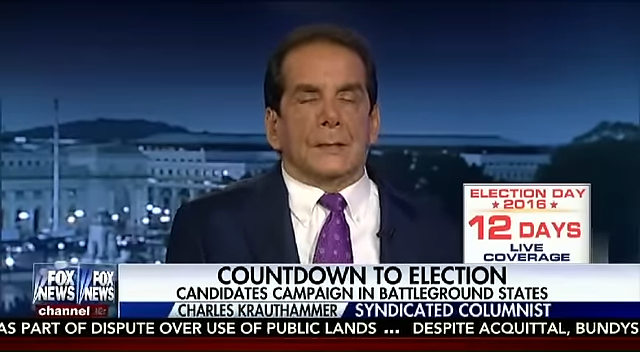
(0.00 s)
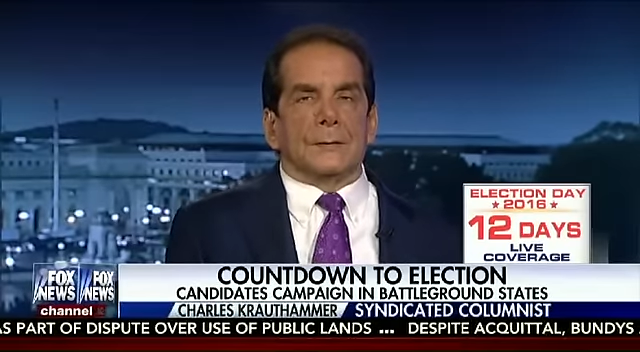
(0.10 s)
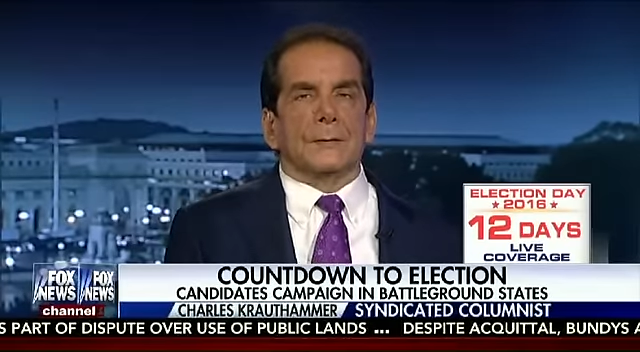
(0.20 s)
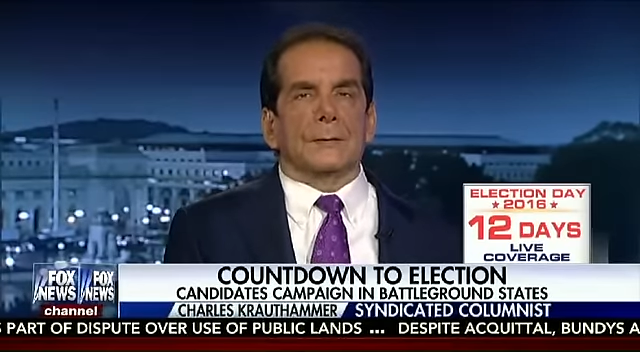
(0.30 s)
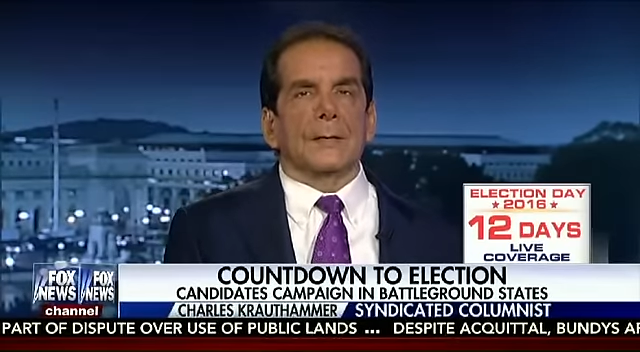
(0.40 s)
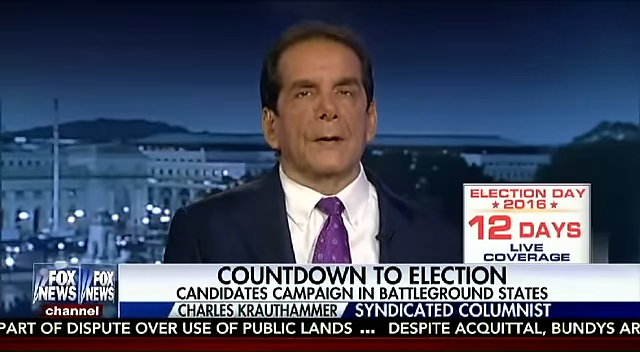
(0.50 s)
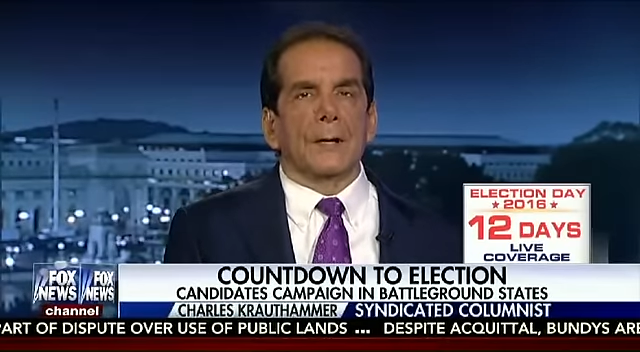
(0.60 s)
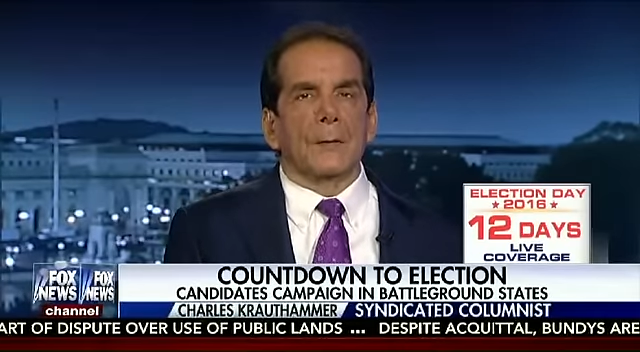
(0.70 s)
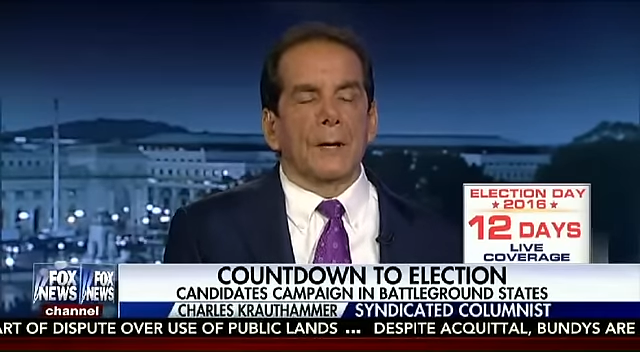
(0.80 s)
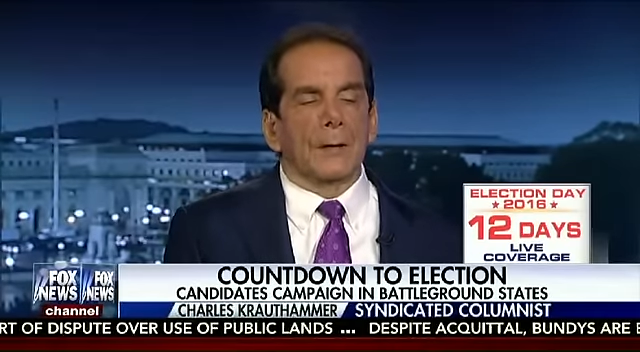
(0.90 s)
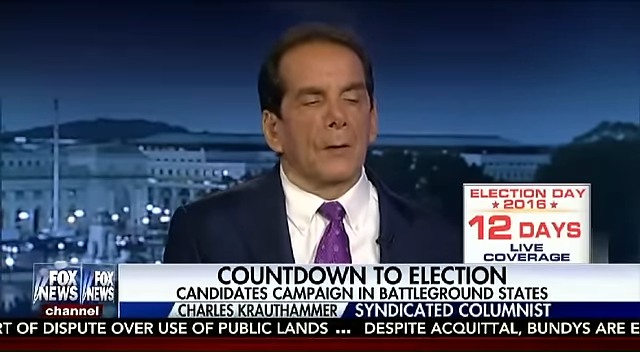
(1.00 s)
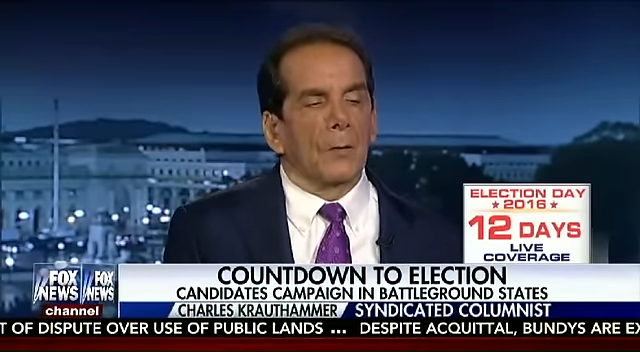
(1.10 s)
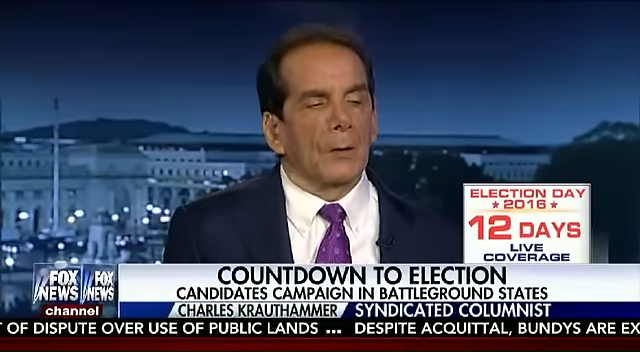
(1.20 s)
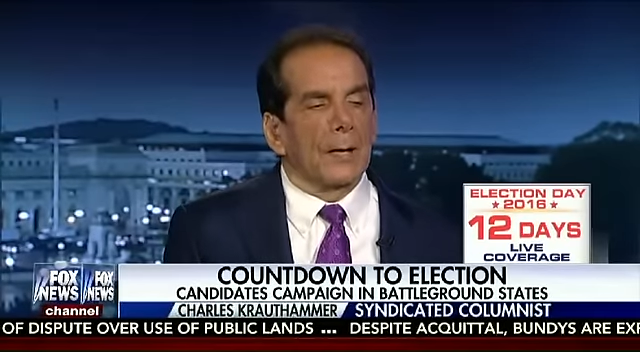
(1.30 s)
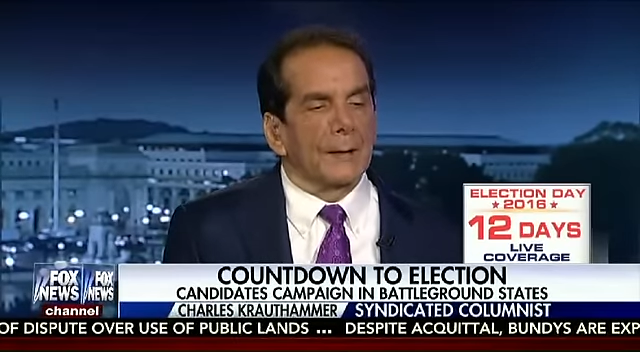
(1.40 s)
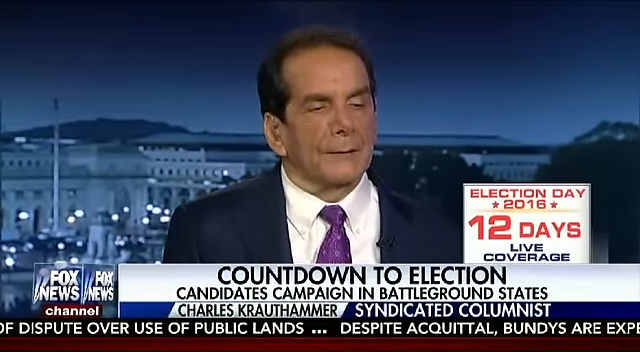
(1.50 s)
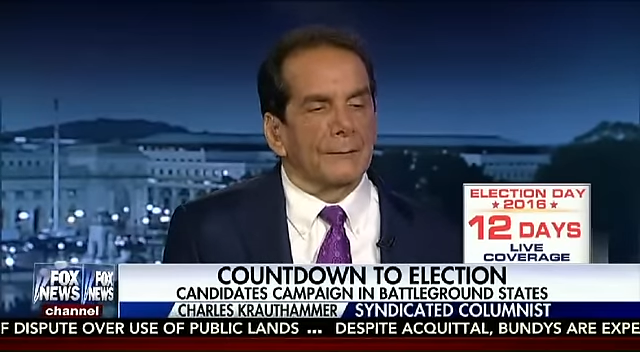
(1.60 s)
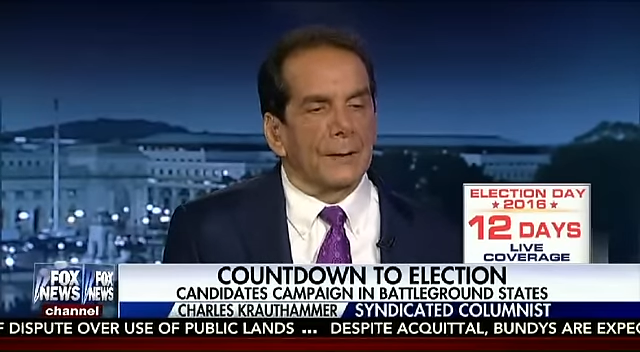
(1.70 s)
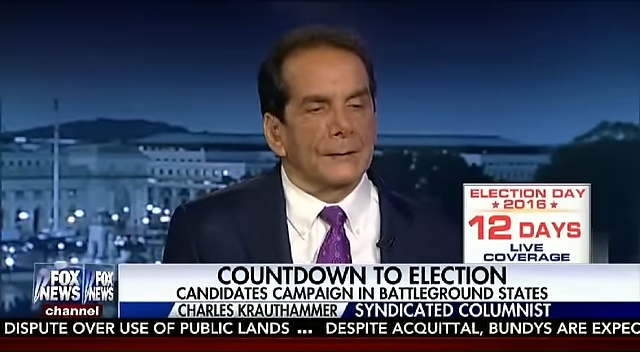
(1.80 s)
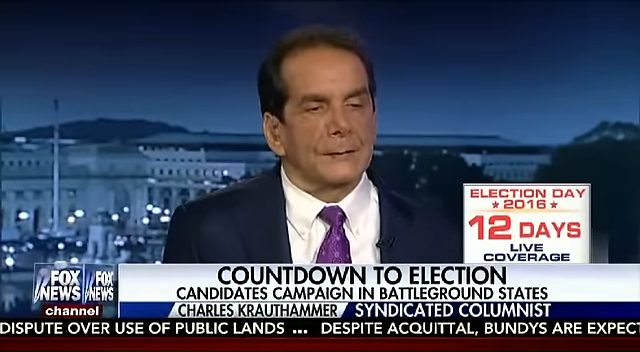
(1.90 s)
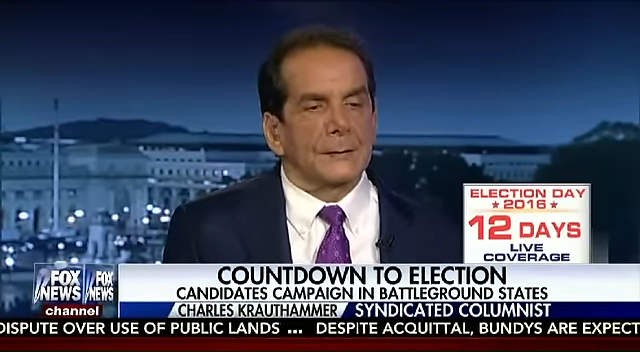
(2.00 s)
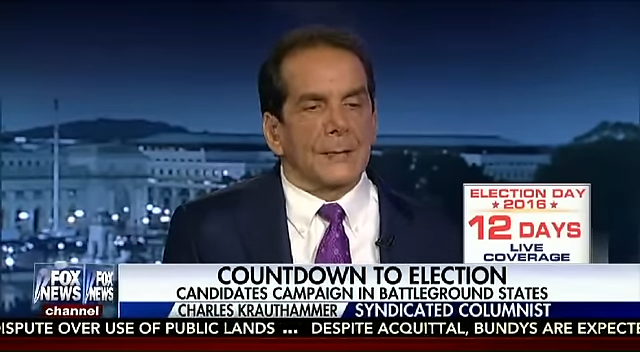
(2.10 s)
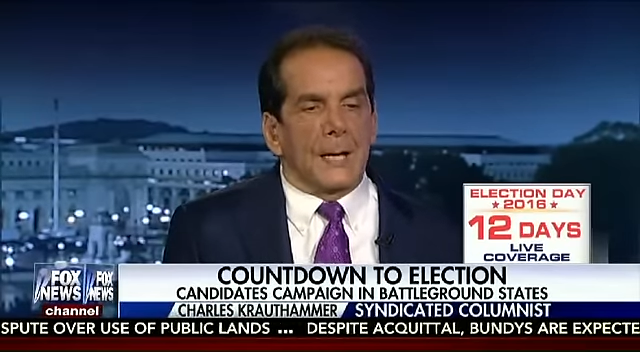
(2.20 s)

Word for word: She was carrying around a whole lot of devices.